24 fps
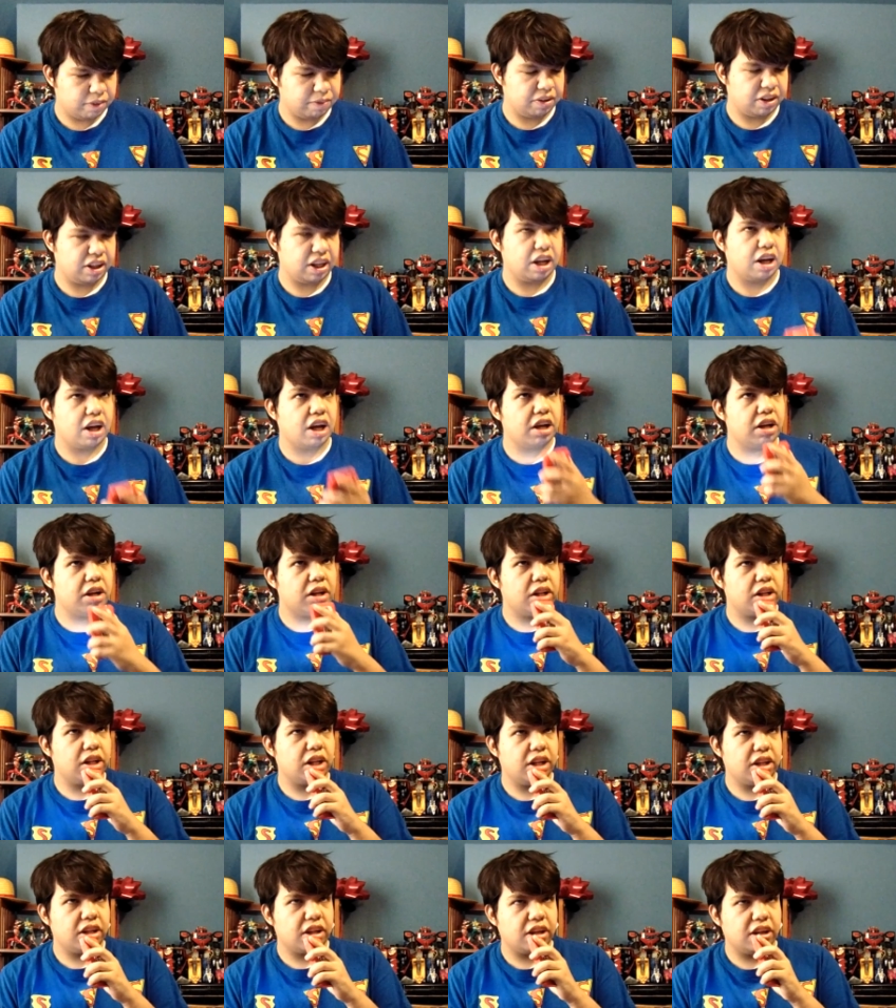Oh yeah, he,
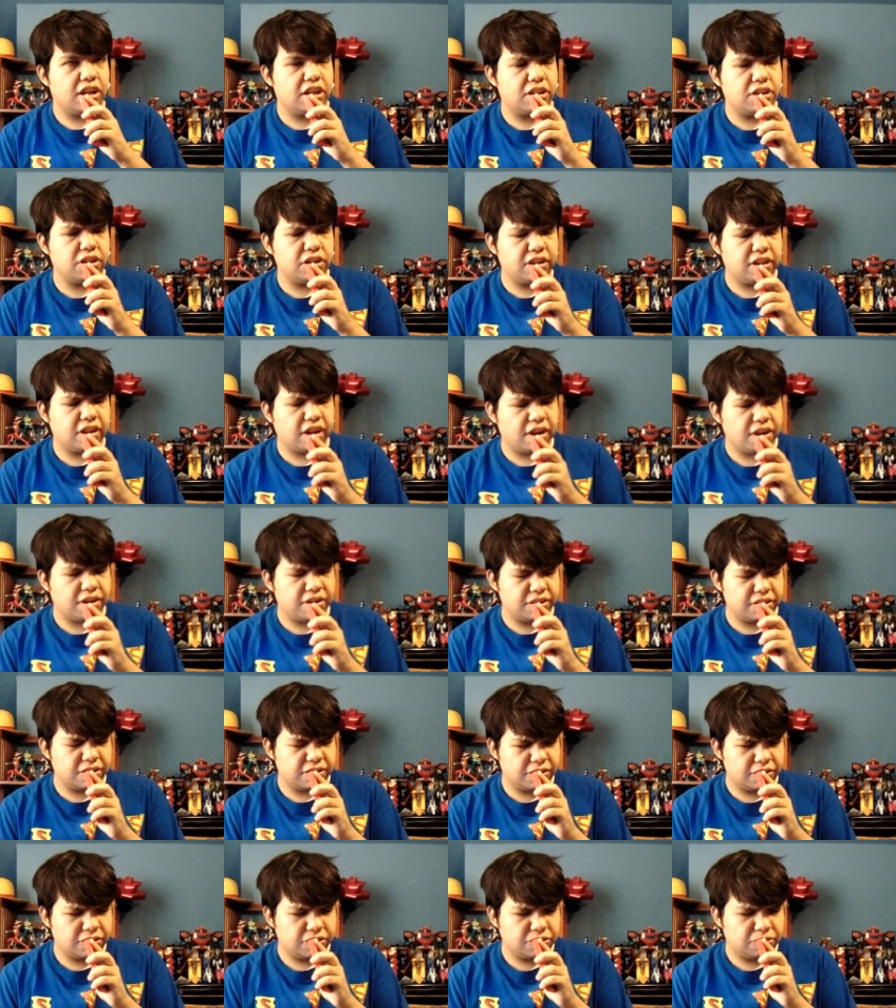he, he took down
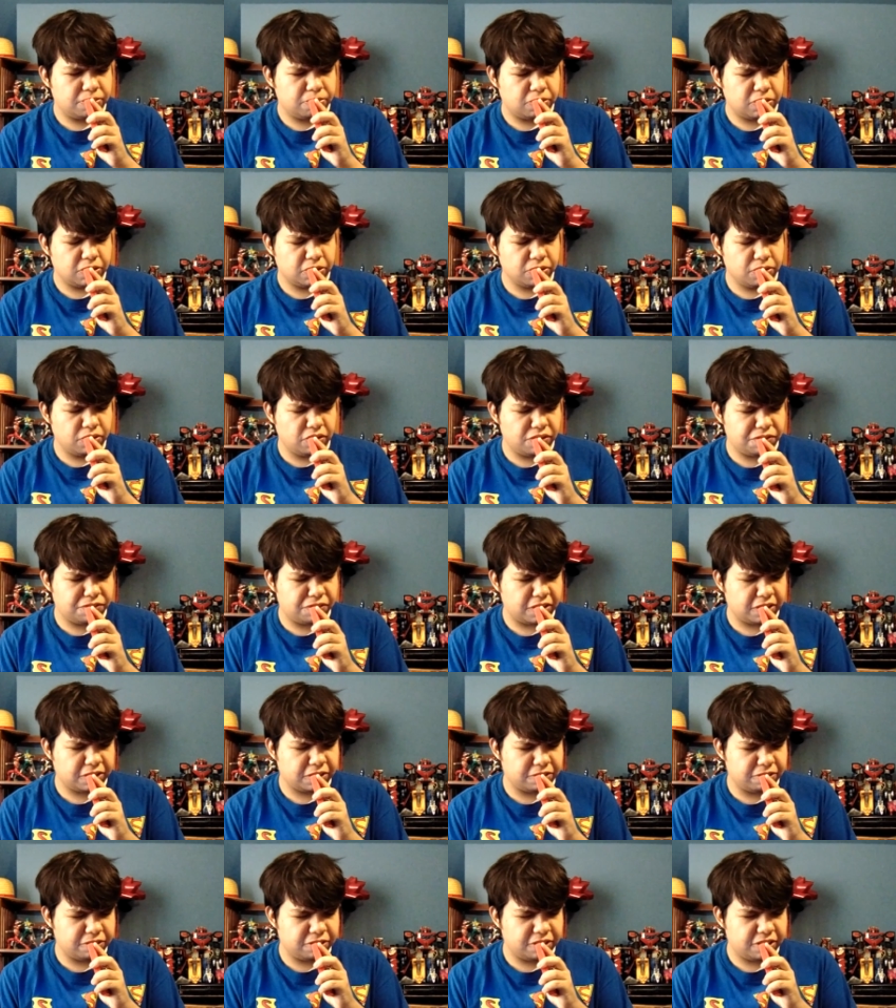the, the toy
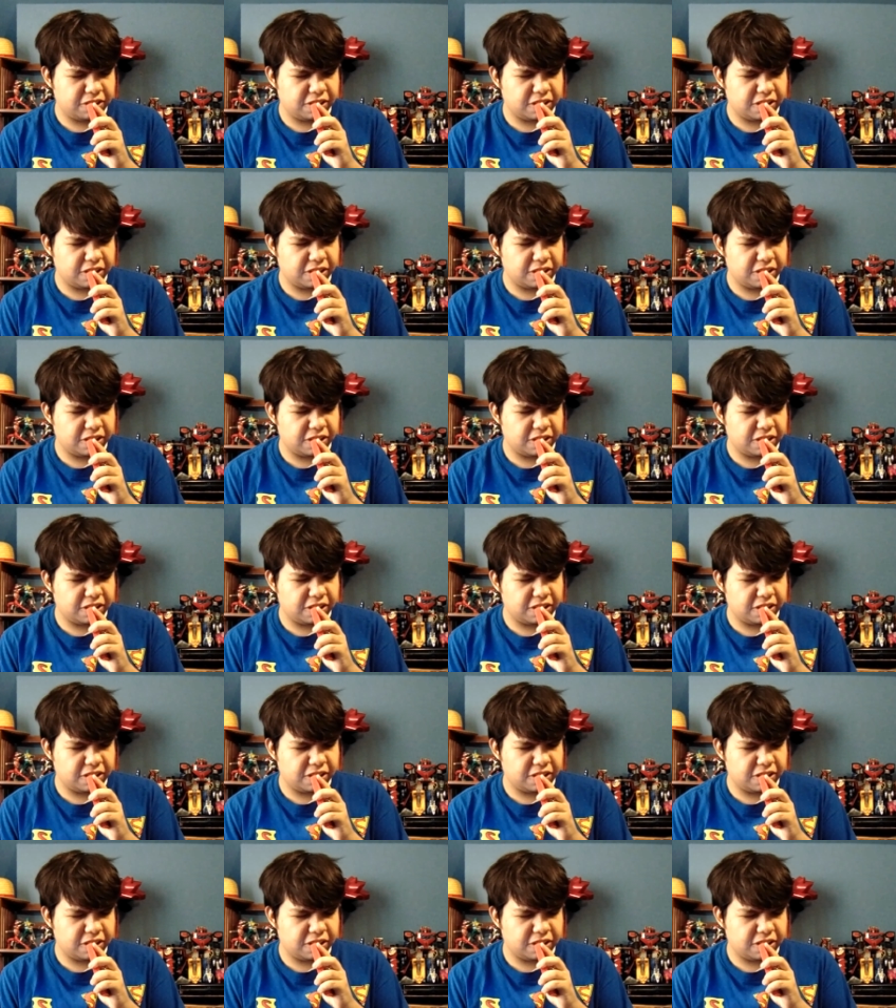factory